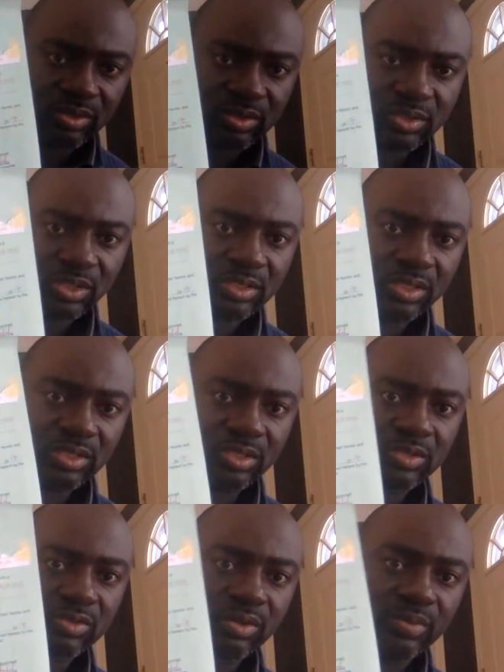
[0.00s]
it says the
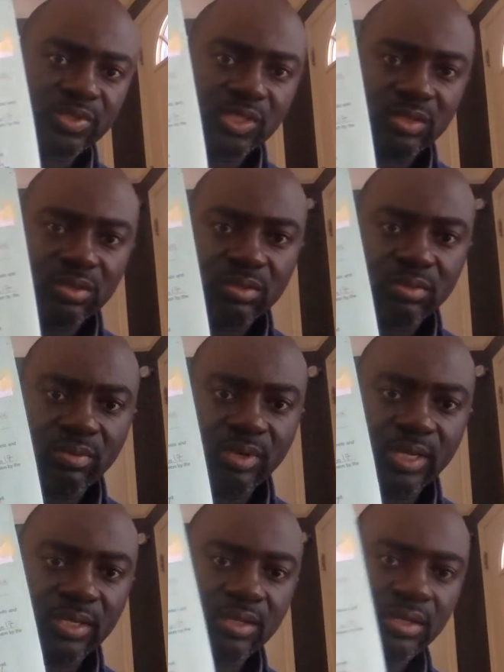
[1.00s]
description,
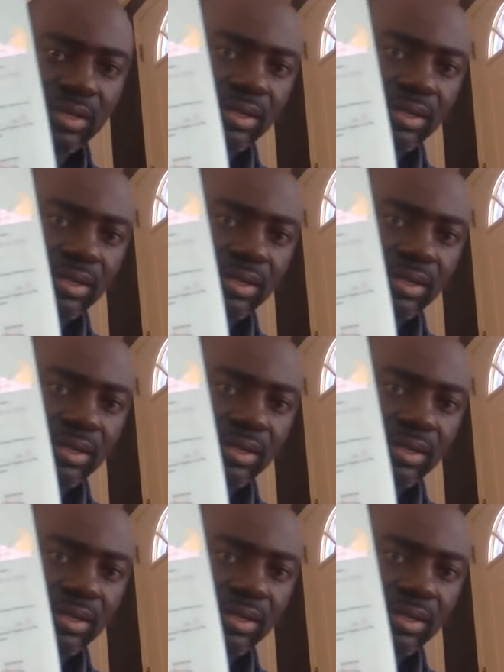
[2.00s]
right?